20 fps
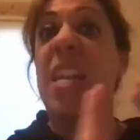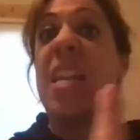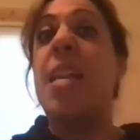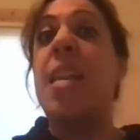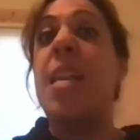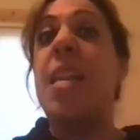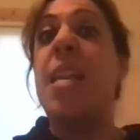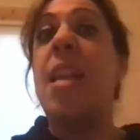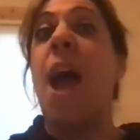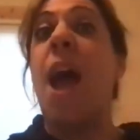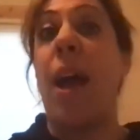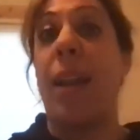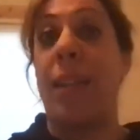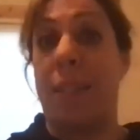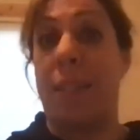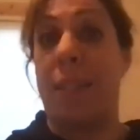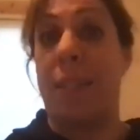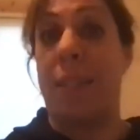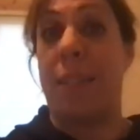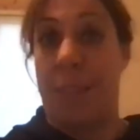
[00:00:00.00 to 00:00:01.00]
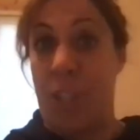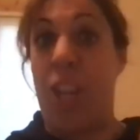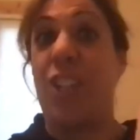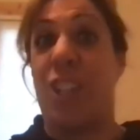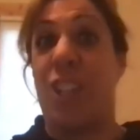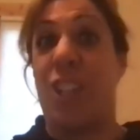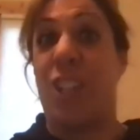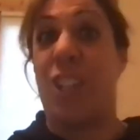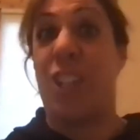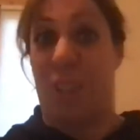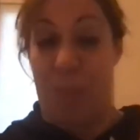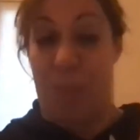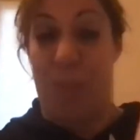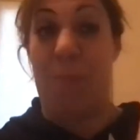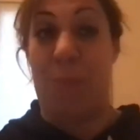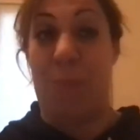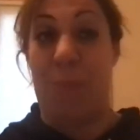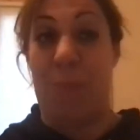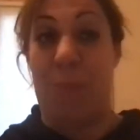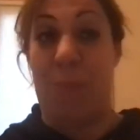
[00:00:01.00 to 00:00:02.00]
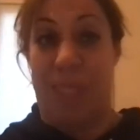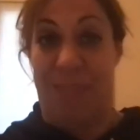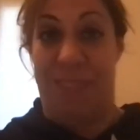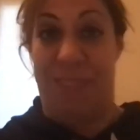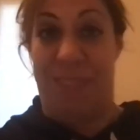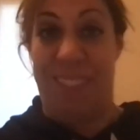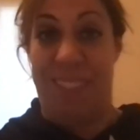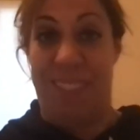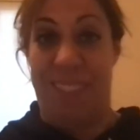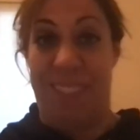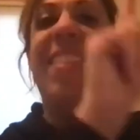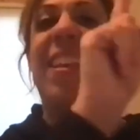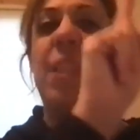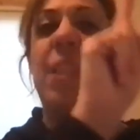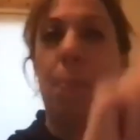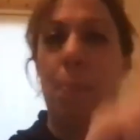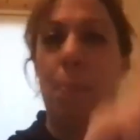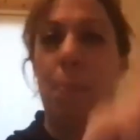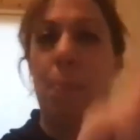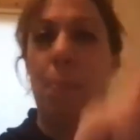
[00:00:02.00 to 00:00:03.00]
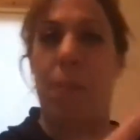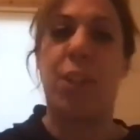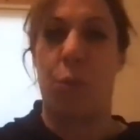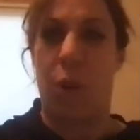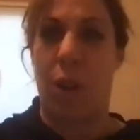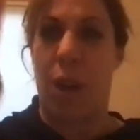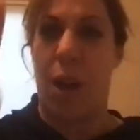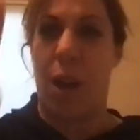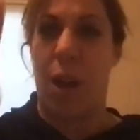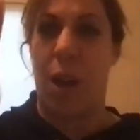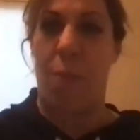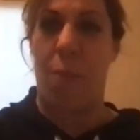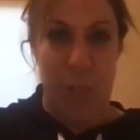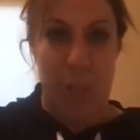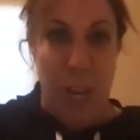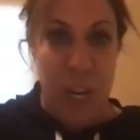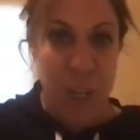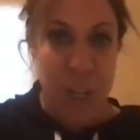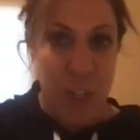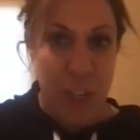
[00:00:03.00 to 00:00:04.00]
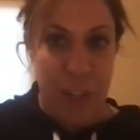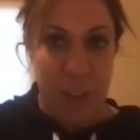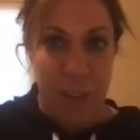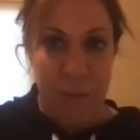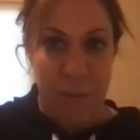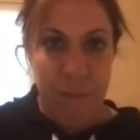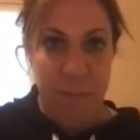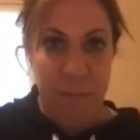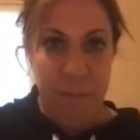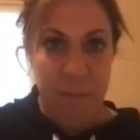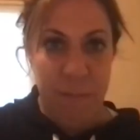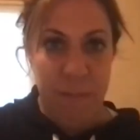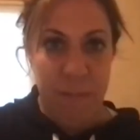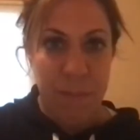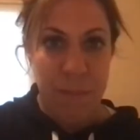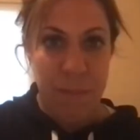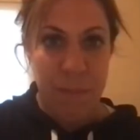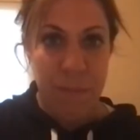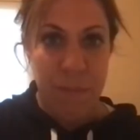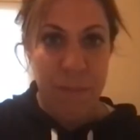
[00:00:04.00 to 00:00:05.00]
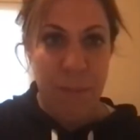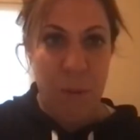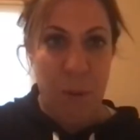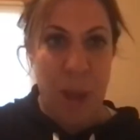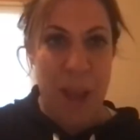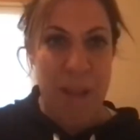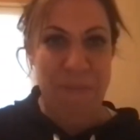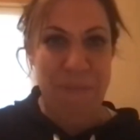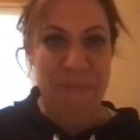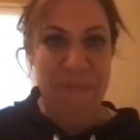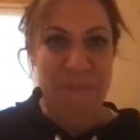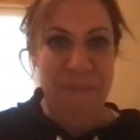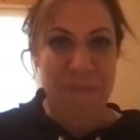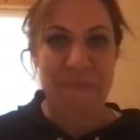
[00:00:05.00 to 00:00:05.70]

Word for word: to not changing your limited belief, then the pleasure will come from changing it. Okay.